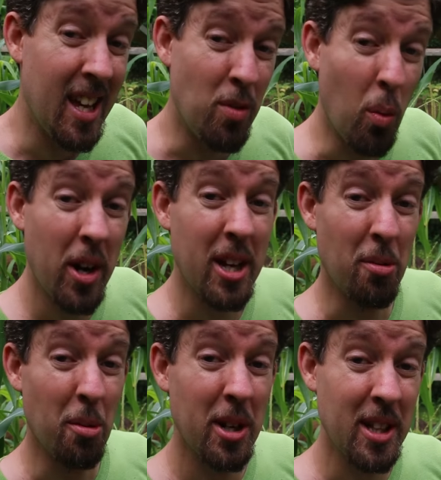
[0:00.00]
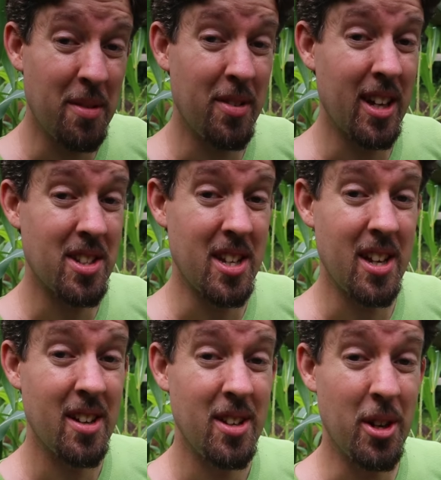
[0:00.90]
If you wanna get really
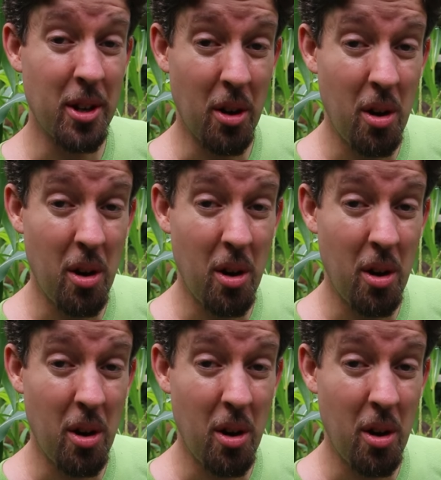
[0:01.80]
fancy, you can